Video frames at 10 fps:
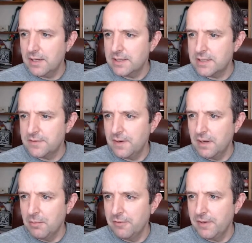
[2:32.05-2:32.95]
Let's just fill up
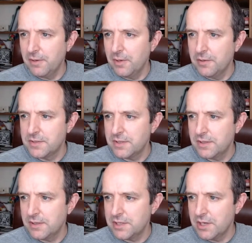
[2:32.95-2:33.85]
my photos.
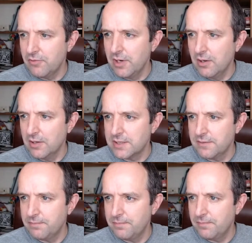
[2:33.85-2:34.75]
I generally like to
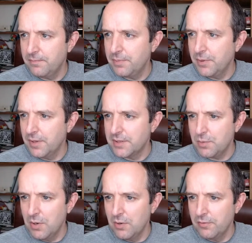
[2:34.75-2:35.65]
put the
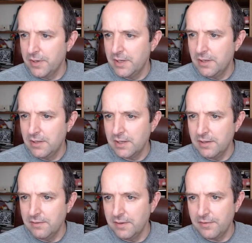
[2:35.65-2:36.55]
12 in,
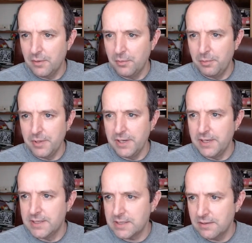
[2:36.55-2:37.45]
even if I'm
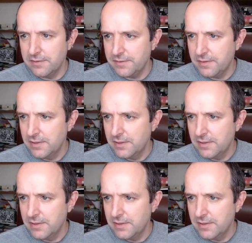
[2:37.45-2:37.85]
repeating stuff.